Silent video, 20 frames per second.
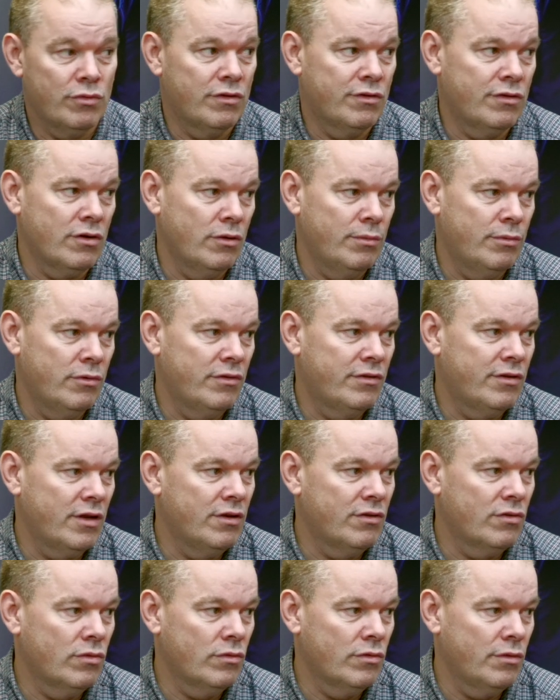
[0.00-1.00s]
of Cyber
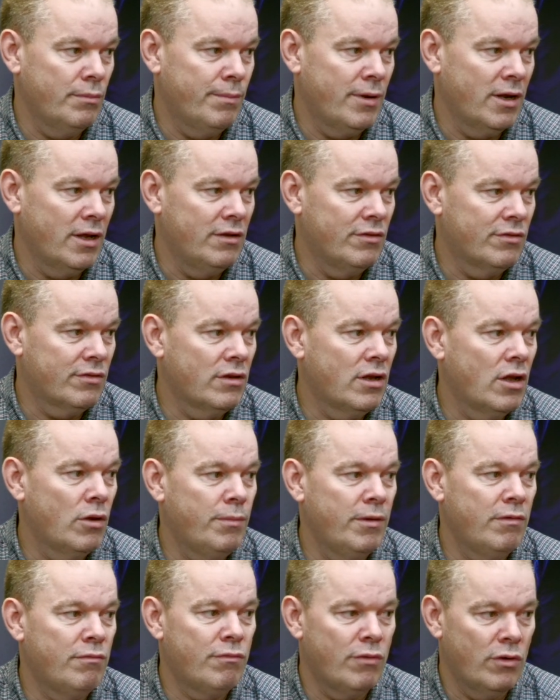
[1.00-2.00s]
Essentials in place. So they'll
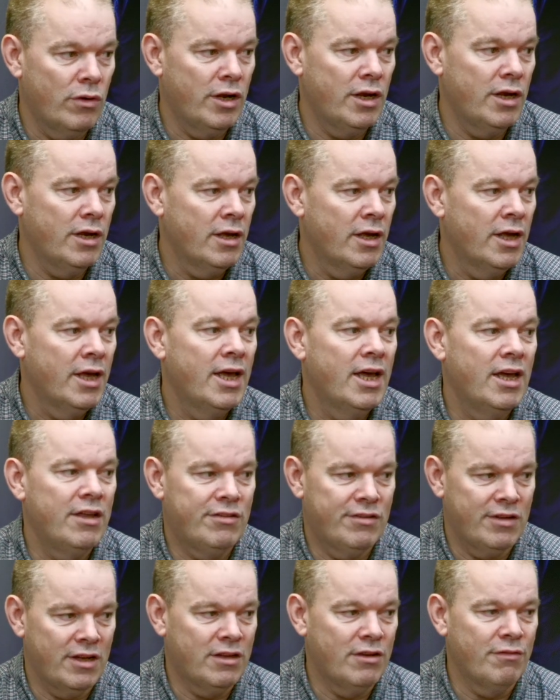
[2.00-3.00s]
be running a
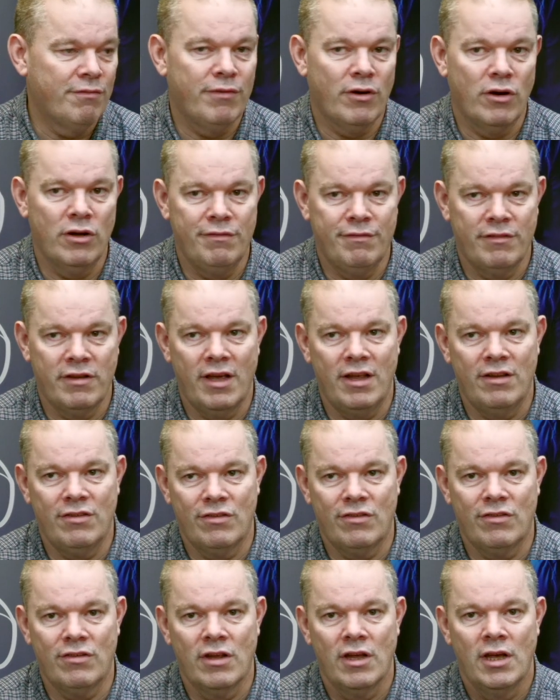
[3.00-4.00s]
set of 5
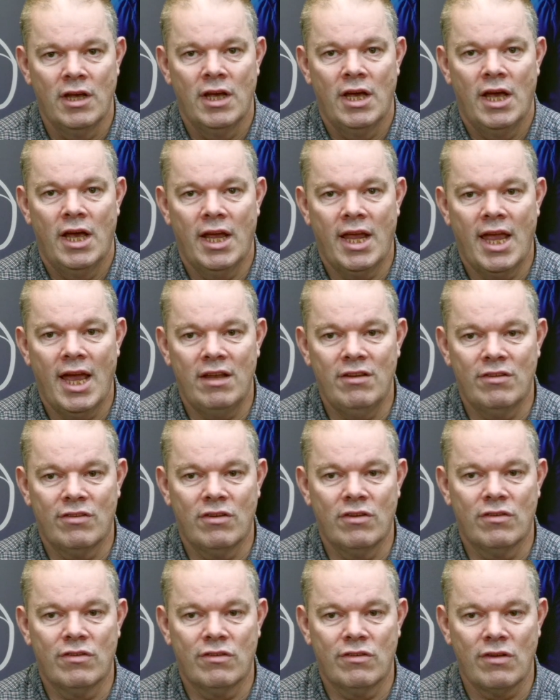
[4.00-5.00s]
tests against
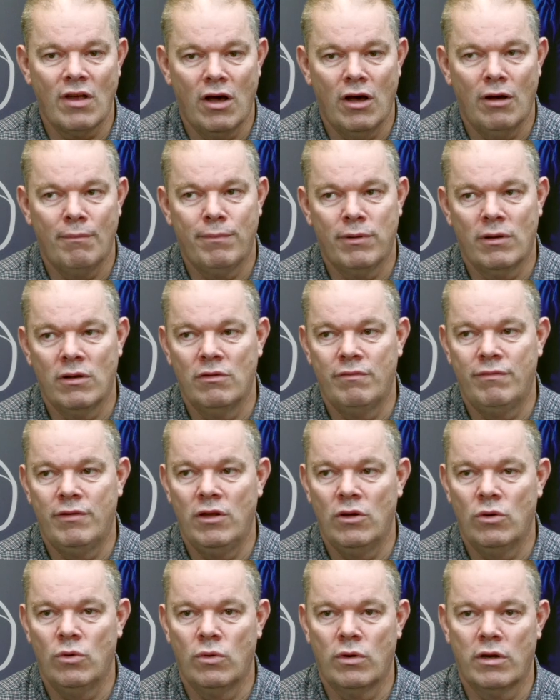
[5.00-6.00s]
a sample of
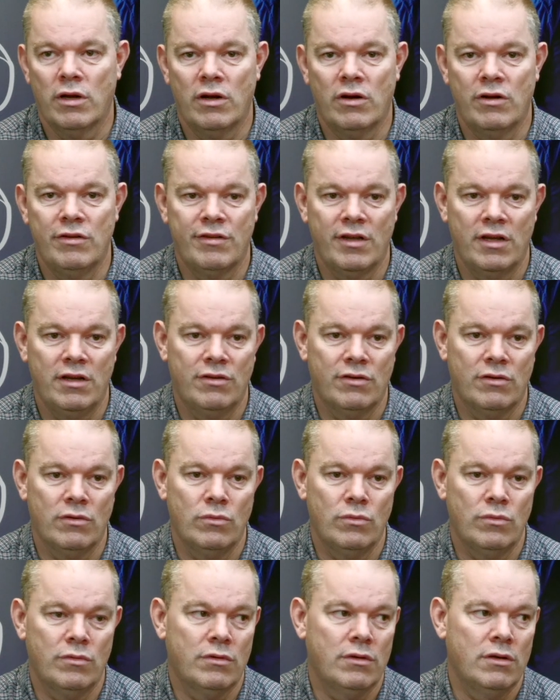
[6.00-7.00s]
the
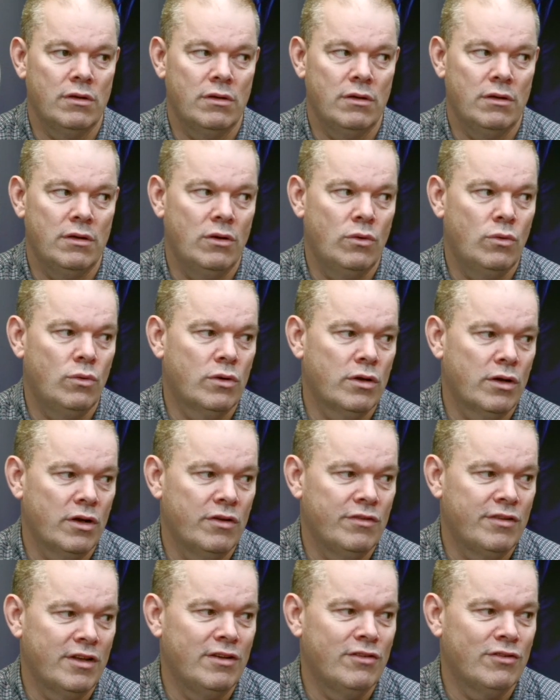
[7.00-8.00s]
organisation's
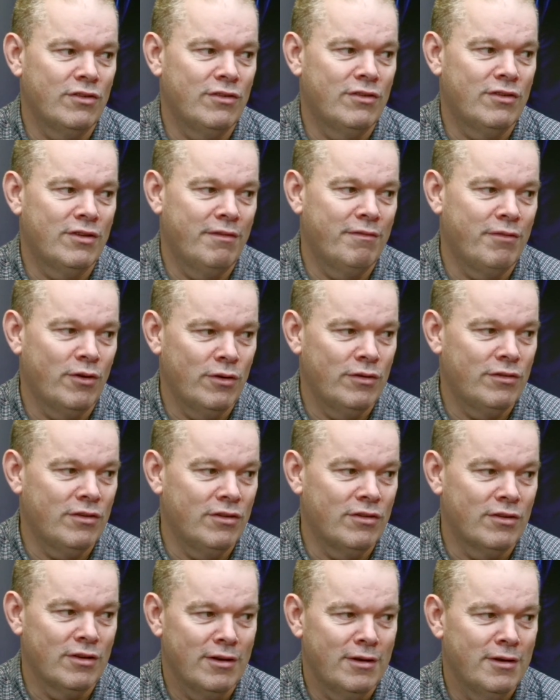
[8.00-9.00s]

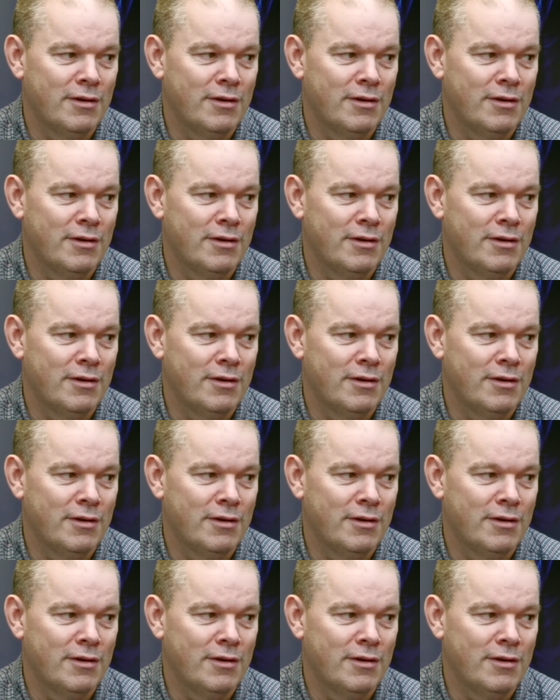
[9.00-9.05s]
devices.